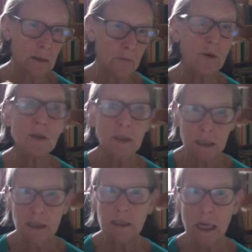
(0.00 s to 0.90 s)
photos
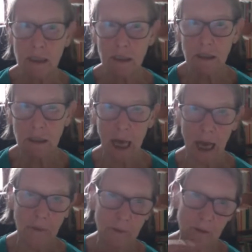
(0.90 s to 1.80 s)
he'd taken,
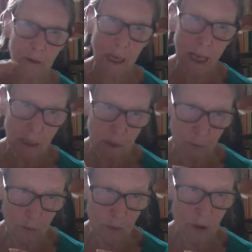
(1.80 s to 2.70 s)
and the
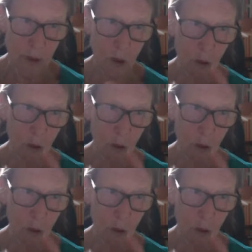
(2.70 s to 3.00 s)
names,